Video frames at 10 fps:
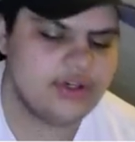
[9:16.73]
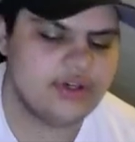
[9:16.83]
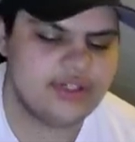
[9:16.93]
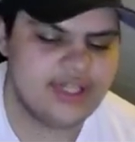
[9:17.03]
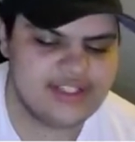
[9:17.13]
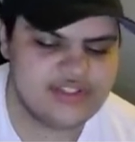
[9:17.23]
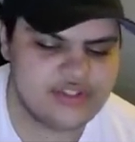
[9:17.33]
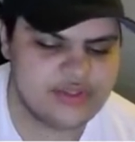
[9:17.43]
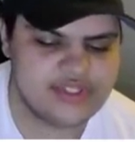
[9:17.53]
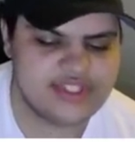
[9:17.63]
are not
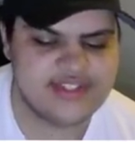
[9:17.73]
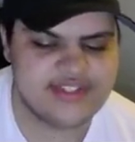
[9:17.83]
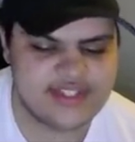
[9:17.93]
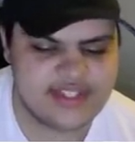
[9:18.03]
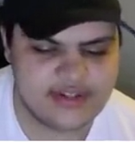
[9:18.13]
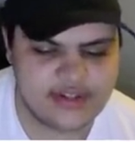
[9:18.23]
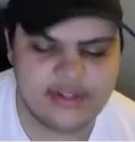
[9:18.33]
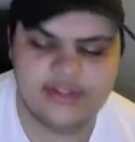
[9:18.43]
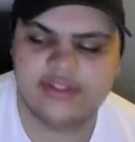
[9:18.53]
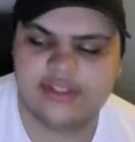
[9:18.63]
so
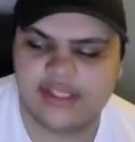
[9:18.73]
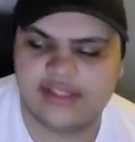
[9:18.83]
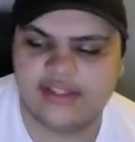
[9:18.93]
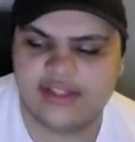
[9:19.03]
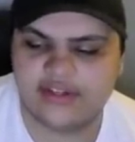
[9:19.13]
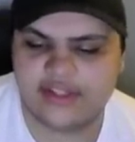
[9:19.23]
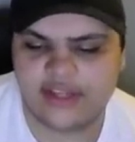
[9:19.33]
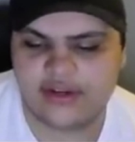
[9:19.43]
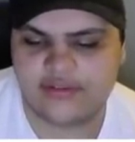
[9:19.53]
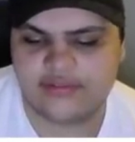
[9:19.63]
sincere in their
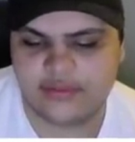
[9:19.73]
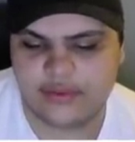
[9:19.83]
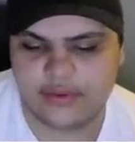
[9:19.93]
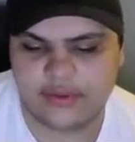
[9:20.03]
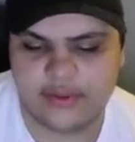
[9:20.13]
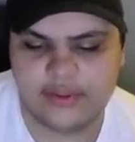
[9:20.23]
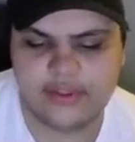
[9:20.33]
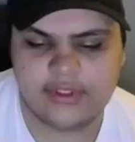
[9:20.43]
care for